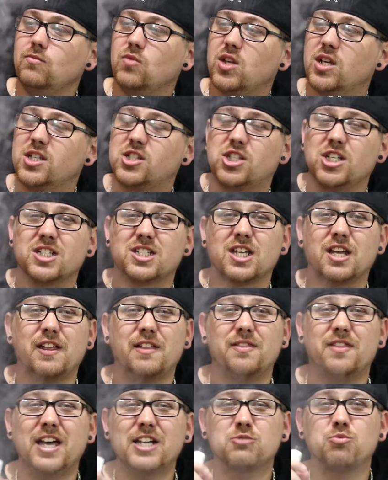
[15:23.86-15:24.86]
It's just, uh,
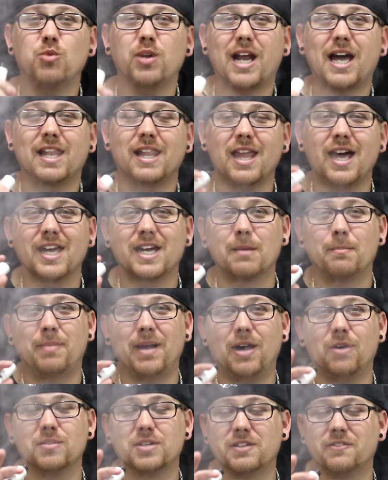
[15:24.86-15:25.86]
that's what I like
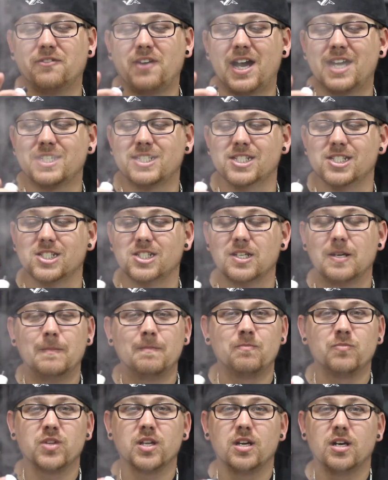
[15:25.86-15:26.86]
about devices.
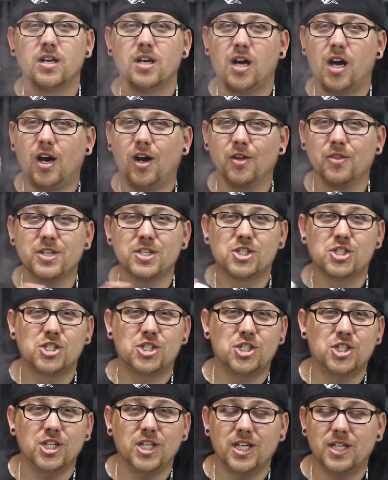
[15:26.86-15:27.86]
All this
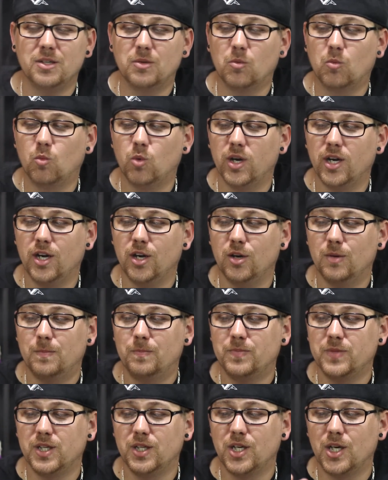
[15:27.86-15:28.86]
shit where,
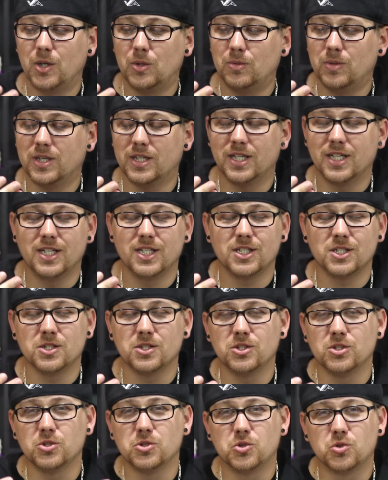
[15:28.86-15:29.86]
you know, uh,
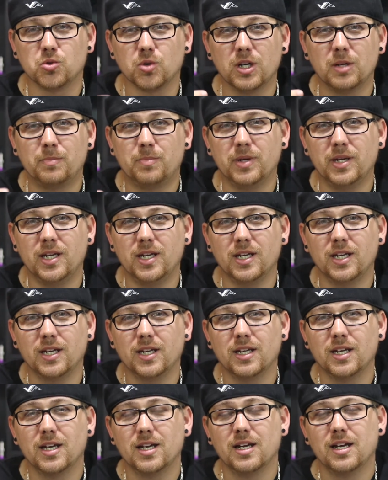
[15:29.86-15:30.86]

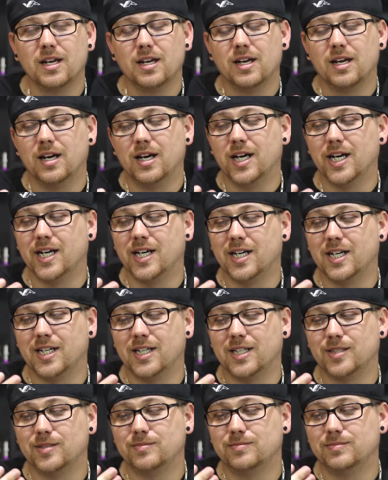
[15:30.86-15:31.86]
dripping,
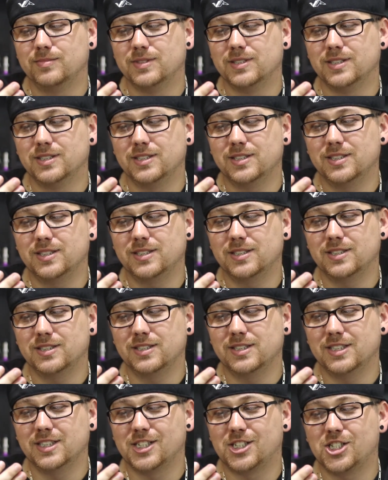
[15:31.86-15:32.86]
uh,
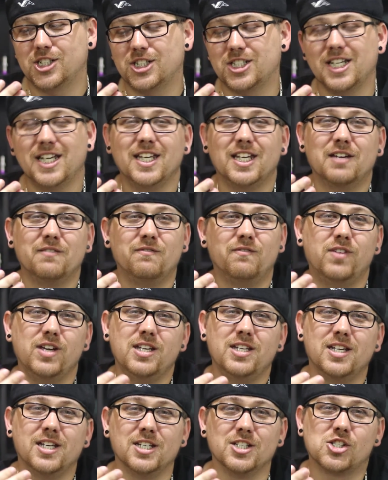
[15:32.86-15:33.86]
it's just
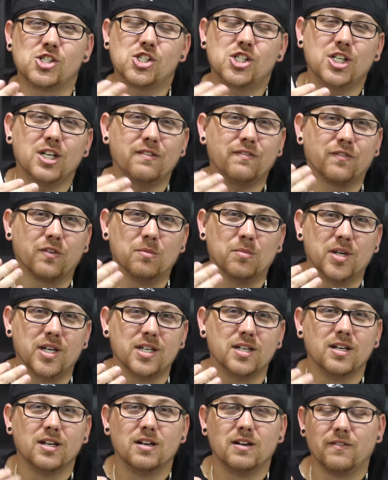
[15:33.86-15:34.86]
inconvenient as shit for
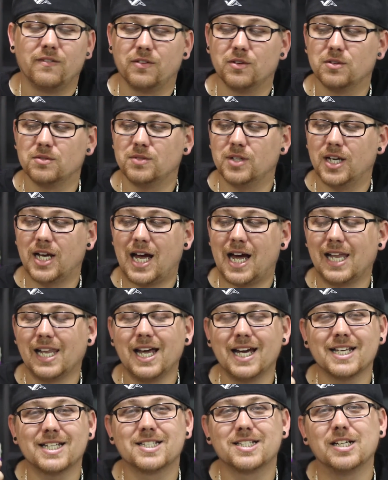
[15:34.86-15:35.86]
me for I
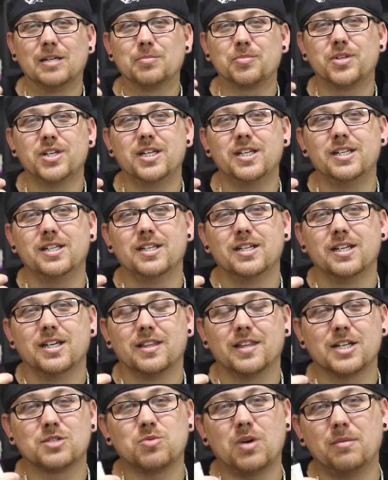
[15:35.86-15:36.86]
like something.
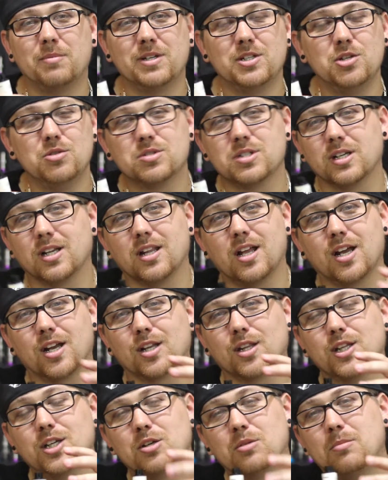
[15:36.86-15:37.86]
That's why I've been using a lot
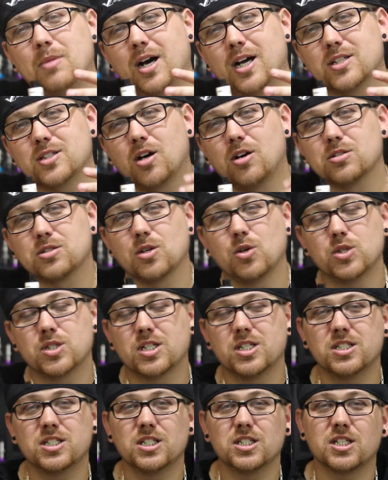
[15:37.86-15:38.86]
of little mods. Also, is
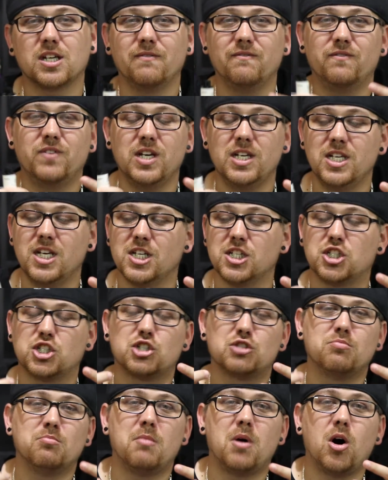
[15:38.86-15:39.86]
because it's convenient. It's
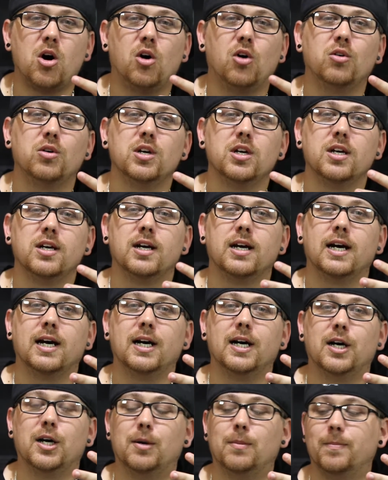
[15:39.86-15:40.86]
small.
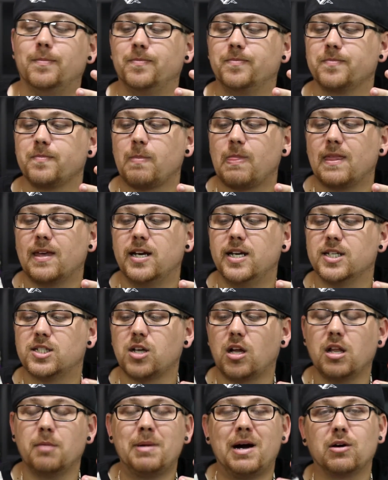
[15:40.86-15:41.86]
Um, it's
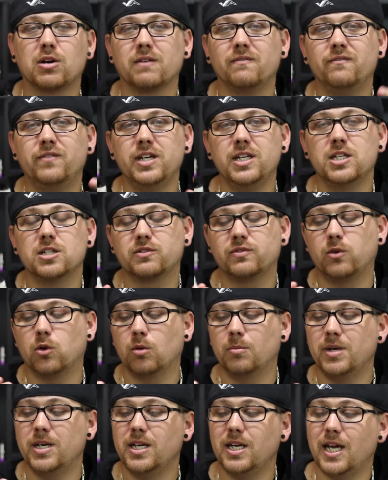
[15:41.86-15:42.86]
all about convenience for
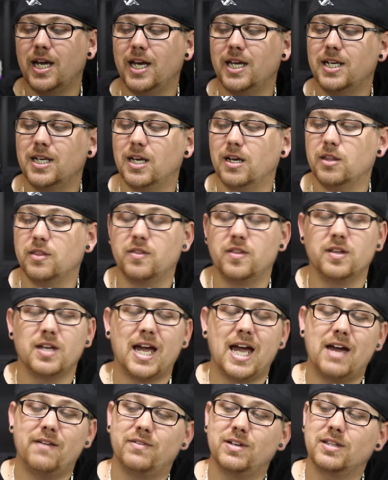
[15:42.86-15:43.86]
me. And th
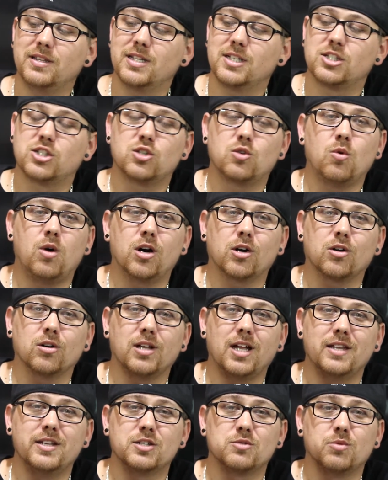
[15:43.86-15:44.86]
having this squonker
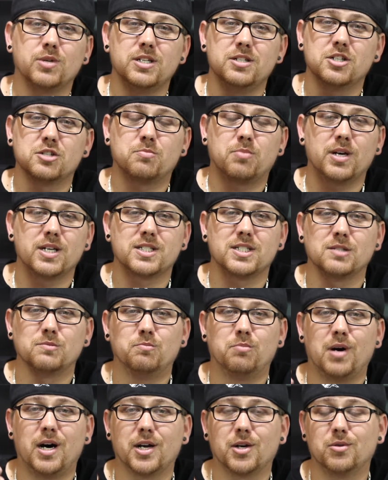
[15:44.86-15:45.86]
like this, where you can just press this
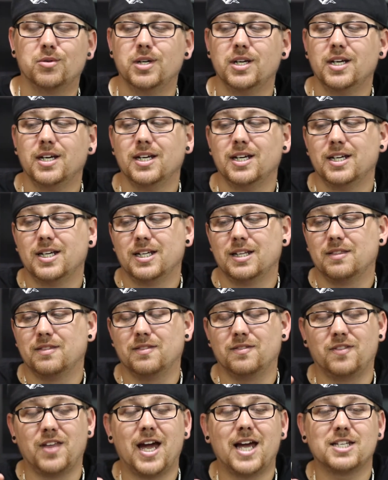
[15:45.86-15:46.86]
bottle,
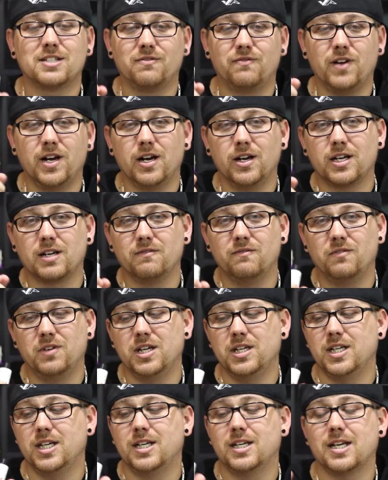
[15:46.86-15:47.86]
that's very
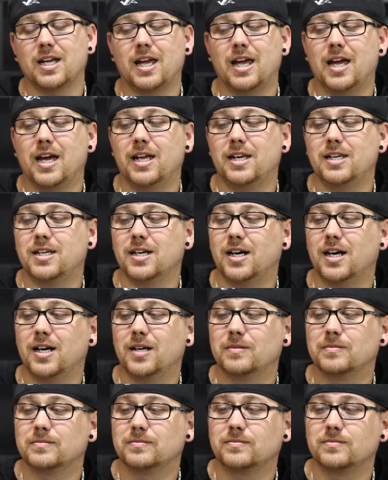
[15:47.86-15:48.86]
convenient. And uh,